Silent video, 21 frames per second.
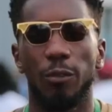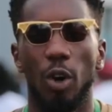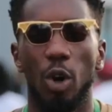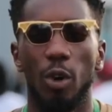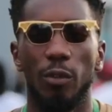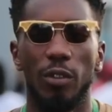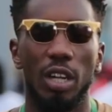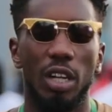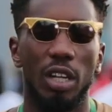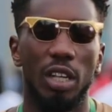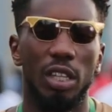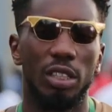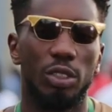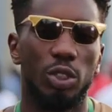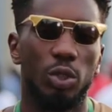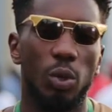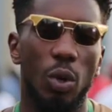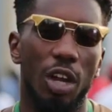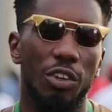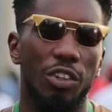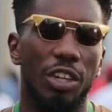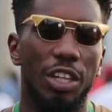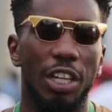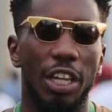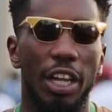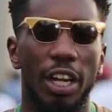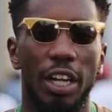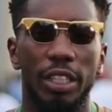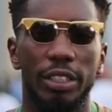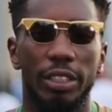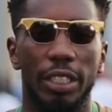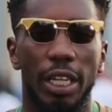for over 200
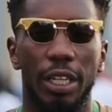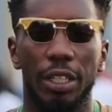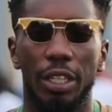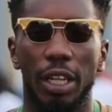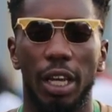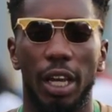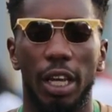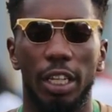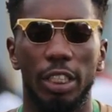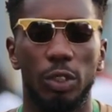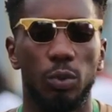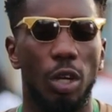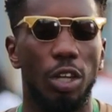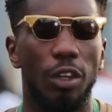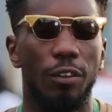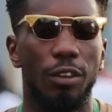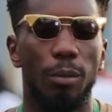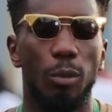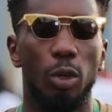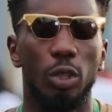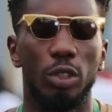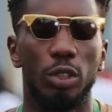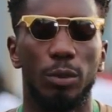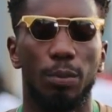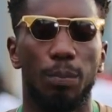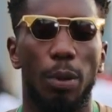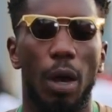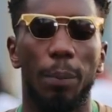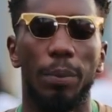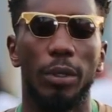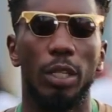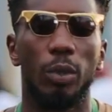years and uh, it's one of the most
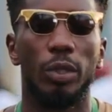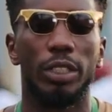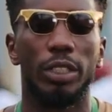popular